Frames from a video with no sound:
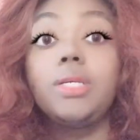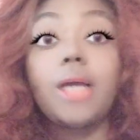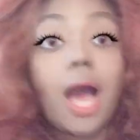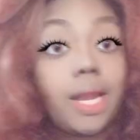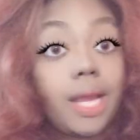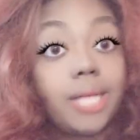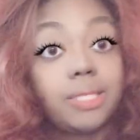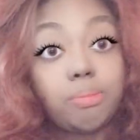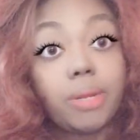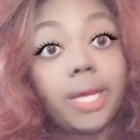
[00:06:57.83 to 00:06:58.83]
God has
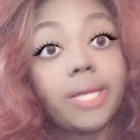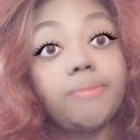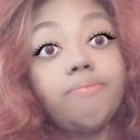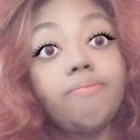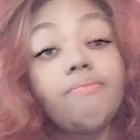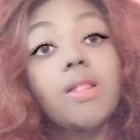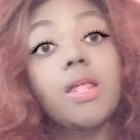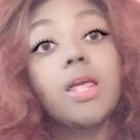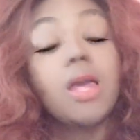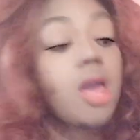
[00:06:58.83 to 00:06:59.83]
a plan.
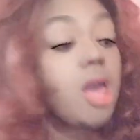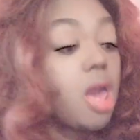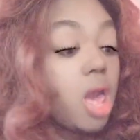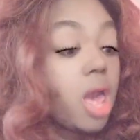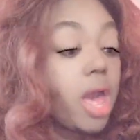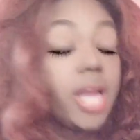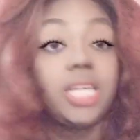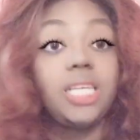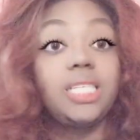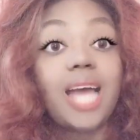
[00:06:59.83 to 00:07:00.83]
And
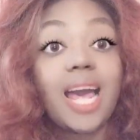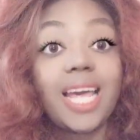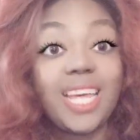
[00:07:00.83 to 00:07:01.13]
He's not